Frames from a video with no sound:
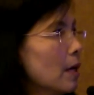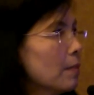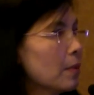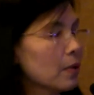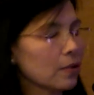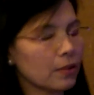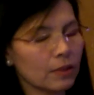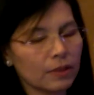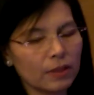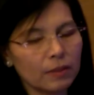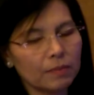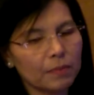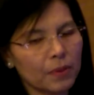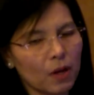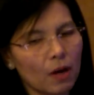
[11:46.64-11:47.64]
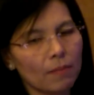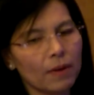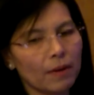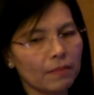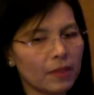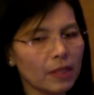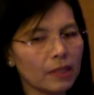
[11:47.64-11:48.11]
persistent
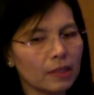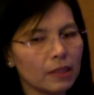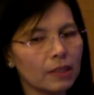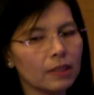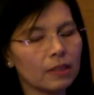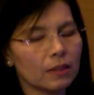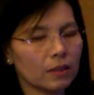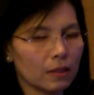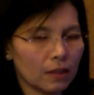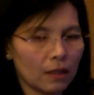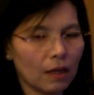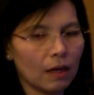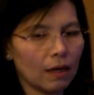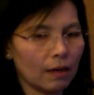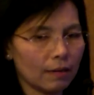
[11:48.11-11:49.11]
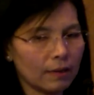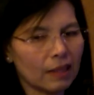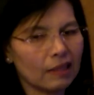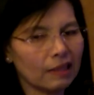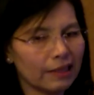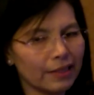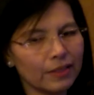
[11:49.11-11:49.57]
problem. This is the
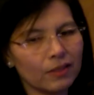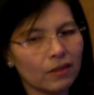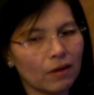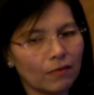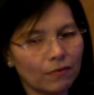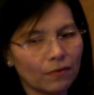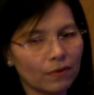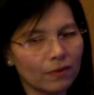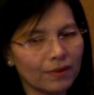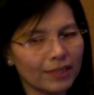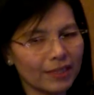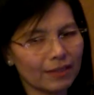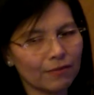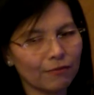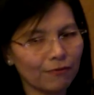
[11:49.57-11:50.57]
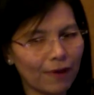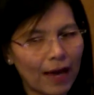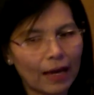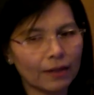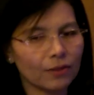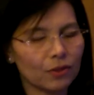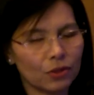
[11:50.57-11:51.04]
list of risk
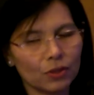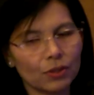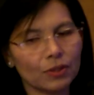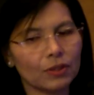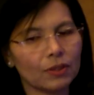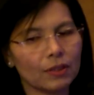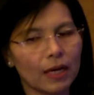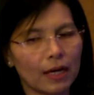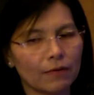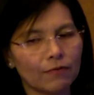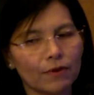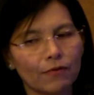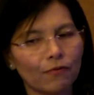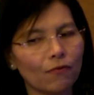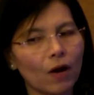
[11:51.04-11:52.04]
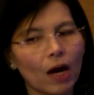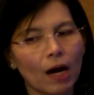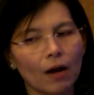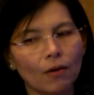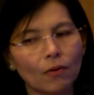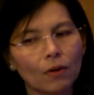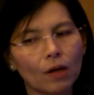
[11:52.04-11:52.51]
factors that we
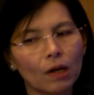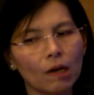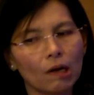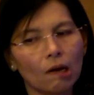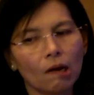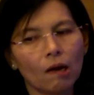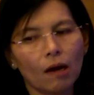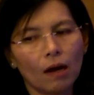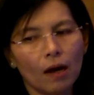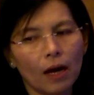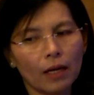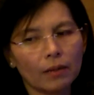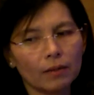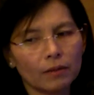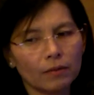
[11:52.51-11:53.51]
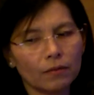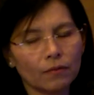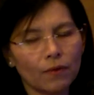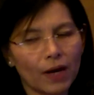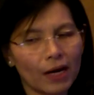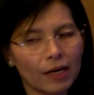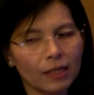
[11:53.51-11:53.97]
found. And
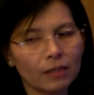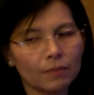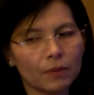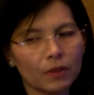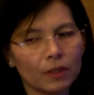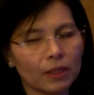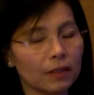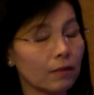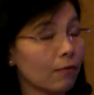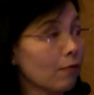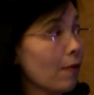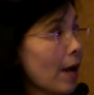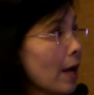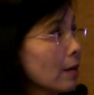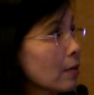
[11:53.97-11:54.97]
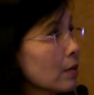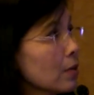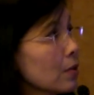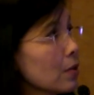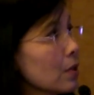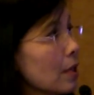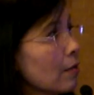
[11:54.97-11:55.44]
whereas protective
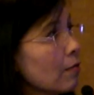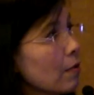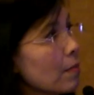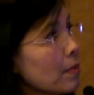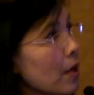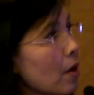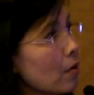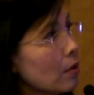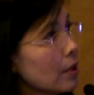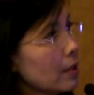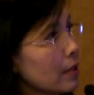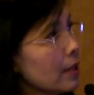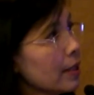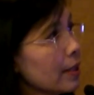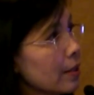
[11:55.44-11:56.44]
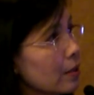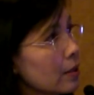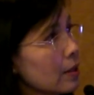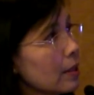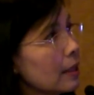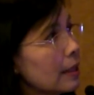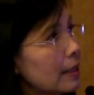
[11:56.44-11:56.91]
factors start from knowledge
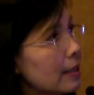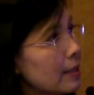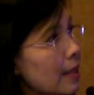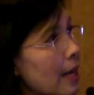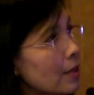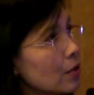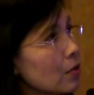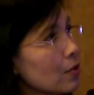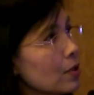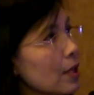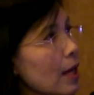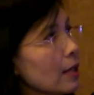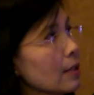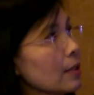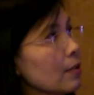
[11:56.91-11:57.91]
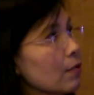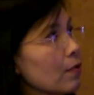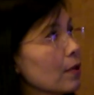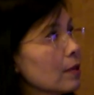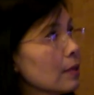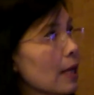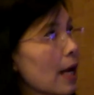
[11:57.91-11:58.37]
regarding risks associated
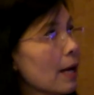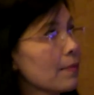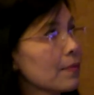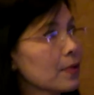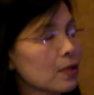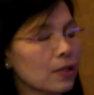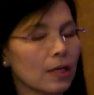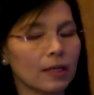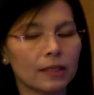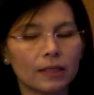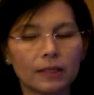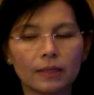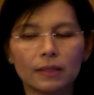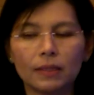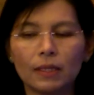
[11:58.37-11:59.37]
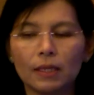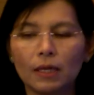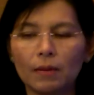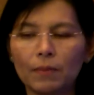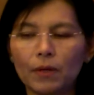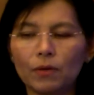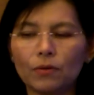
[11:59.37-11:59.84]
with abstinence,
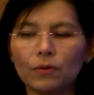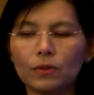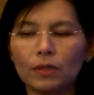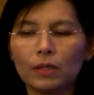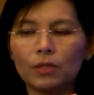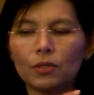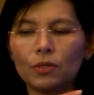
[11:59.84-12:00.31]
abuse, and